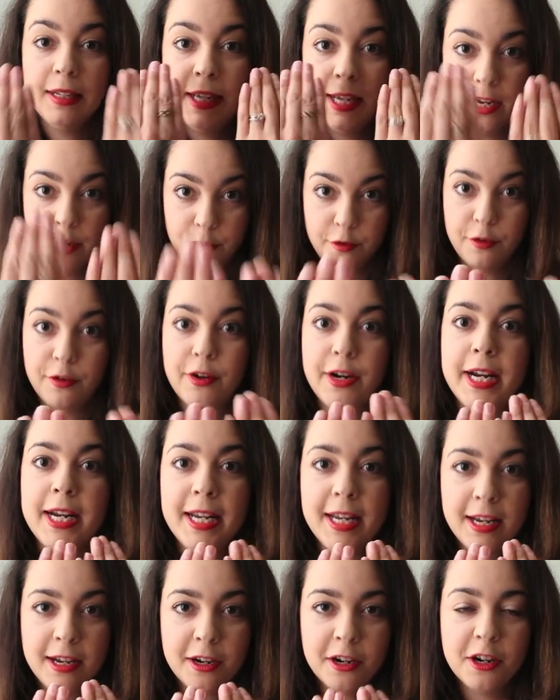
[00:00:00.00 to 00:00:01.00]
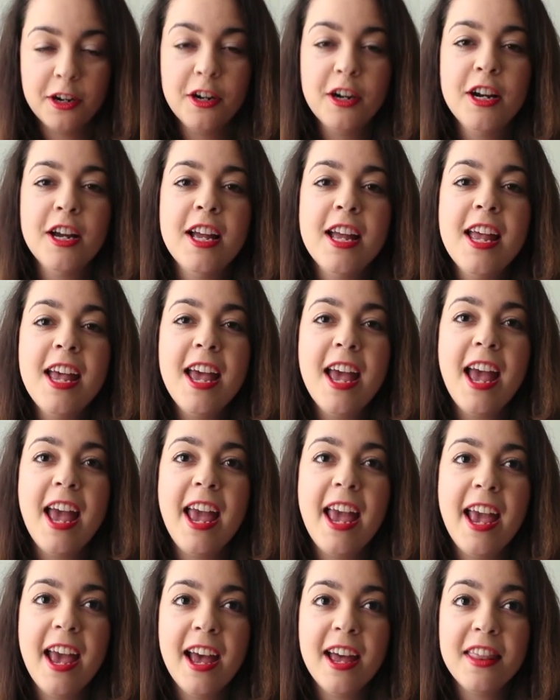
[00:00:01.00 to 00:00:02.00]
like right here,
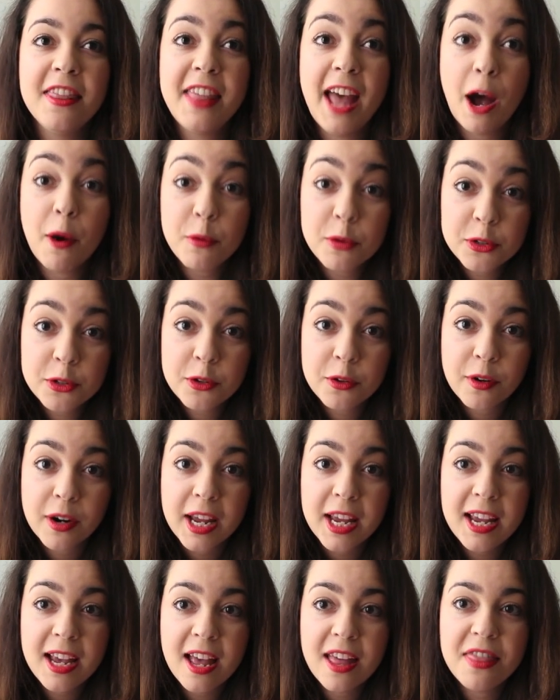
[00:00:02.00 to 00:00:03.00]
and that was great.